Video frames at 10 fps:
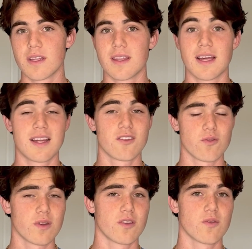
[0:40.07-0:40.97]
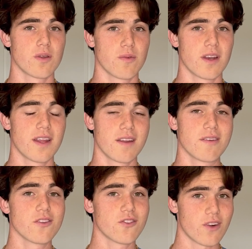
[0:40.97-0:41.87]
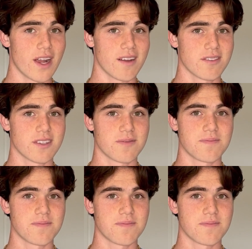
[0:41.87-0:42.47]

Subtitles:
in that 2021 NFL draft.